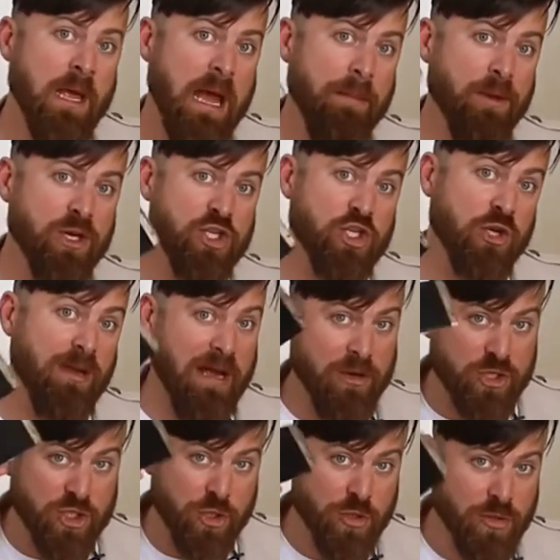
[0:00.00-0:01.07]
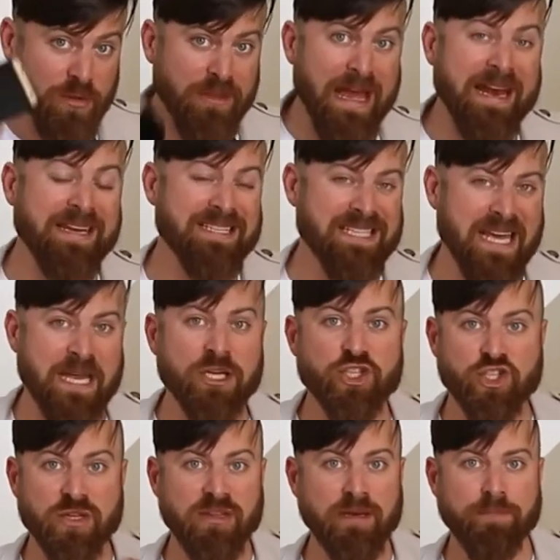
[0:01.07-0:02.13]
I'm going to show you how to turn that
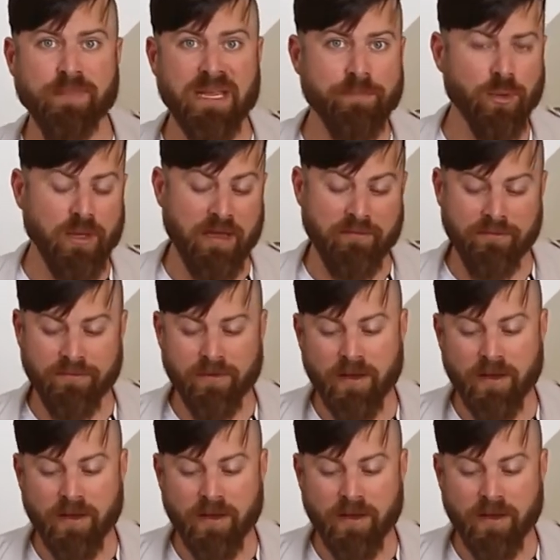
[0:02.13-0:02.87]
attention that people have